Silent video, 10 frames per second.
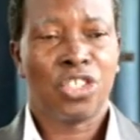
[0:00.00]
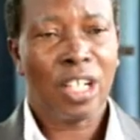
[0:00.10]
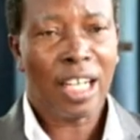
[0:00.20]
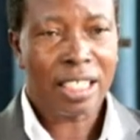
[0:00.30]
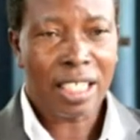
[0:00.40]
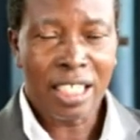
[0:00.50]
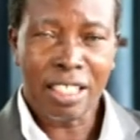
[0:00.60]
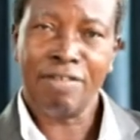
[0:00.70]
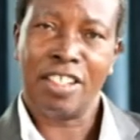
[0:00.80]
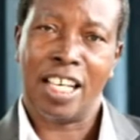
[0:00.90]
She has
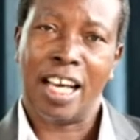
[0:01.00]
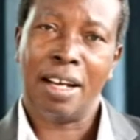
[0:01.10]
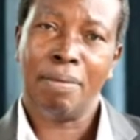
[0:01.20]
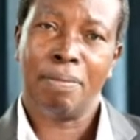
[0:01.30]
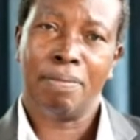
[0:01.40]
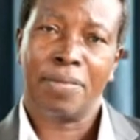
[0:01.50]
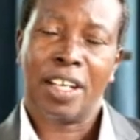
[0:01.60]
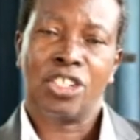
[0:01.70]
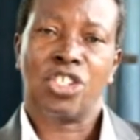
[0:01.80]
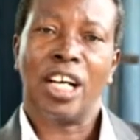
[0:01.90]
lived there.
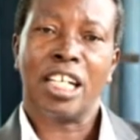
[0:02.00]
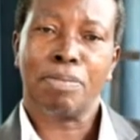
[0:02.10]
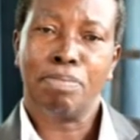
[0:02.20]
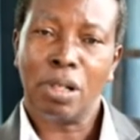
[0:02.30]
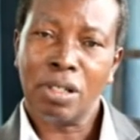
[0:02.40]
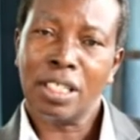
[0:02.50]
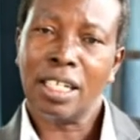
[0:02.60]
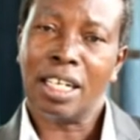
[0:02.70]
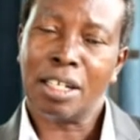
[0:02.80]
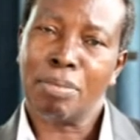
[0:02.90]
She has
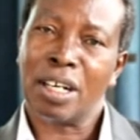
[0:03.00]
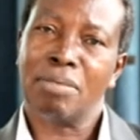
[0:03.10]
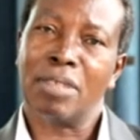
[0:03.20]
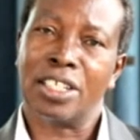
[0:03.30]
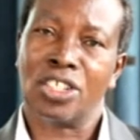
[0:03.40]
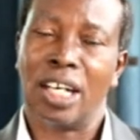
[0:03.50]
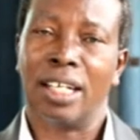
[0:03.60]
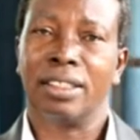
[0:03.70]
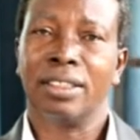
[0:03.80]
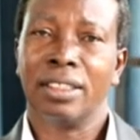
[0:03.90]
borne Abram a
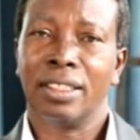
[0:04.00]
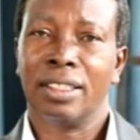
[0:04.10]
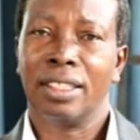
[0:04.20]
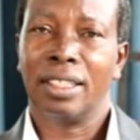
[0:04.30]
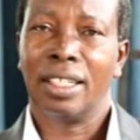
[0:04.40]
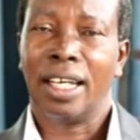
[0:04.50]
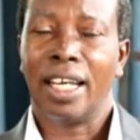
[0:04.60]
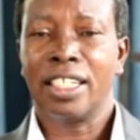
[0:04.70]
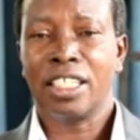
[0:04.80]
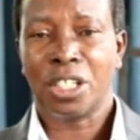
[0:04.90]
child.
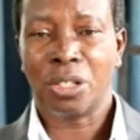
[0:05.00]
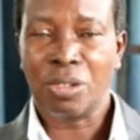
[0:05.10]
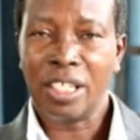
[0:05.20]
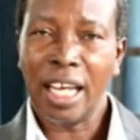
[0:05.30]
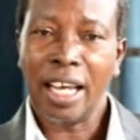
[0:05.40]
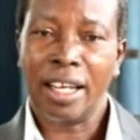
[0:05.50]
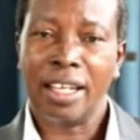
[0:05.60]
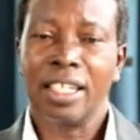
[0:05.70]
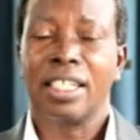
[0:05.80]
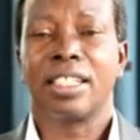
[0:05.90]
And
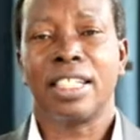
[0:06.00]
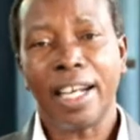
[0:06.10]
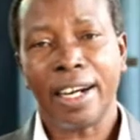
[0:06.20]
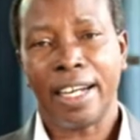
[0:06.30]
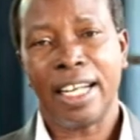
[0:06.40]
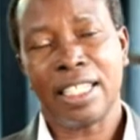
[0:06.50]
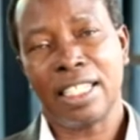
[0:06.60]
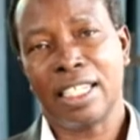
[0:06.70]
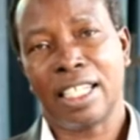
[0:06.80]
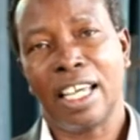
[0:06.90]
today, Sarah
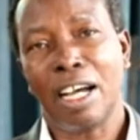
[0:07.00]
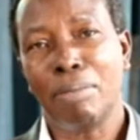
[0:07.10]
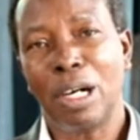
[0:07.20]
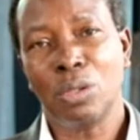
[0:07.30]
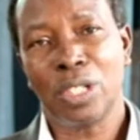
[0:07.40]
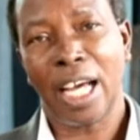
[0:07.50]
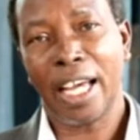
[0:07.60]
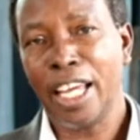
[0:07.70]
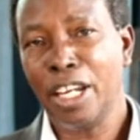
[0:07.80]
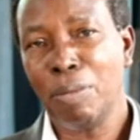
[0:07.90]
doesn't care about
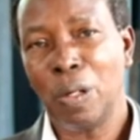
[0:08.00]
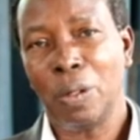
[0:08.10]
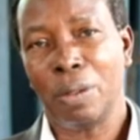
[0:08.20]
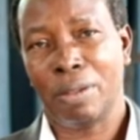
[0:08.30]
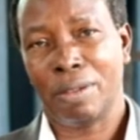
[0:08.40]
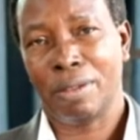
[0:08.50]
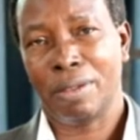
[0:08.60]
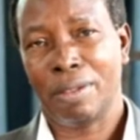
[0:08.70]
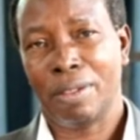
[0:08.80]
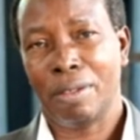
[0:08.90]
her anymore,
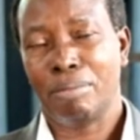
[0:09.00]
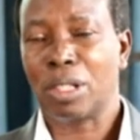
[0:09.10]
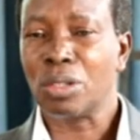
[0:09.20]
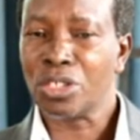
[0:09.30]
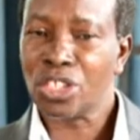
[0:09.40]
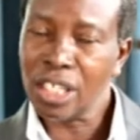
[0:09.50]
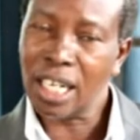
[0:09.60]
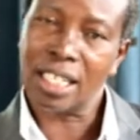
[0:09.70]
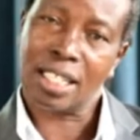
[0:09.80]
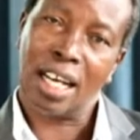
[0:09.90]
because
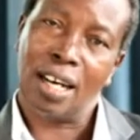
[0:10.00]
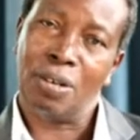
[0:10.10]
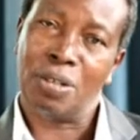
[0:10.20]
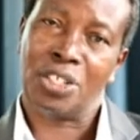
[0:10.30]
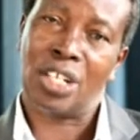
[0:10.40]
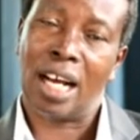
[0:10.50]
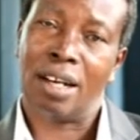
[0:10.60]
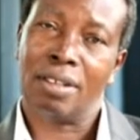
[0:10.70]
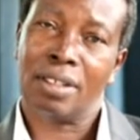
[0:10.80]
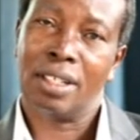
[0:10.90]
she has her own
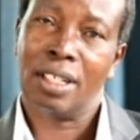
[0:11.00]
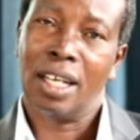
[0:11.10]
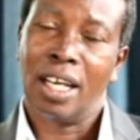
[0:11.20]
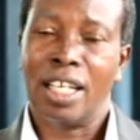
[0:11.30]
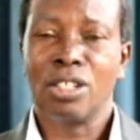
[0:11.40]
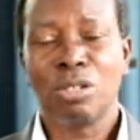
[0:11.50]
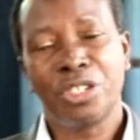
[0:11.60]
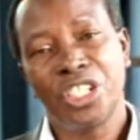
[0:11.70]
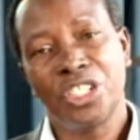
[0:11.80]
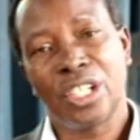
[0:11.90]
child. And
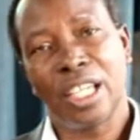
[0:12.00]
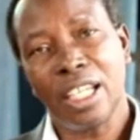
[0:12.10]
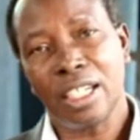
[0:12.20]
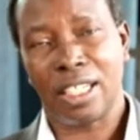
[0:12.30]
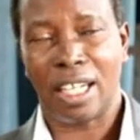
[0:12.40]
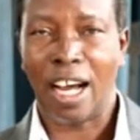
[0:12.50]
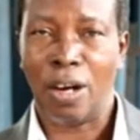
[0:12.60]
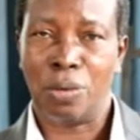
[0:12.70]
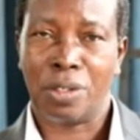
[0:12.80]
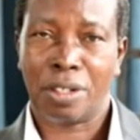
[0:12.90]
so she's kicked
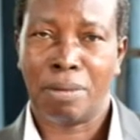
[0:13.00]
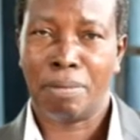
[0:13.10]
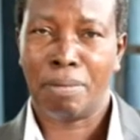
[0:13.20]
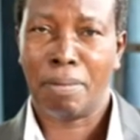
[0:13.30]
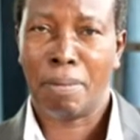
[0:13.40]
out.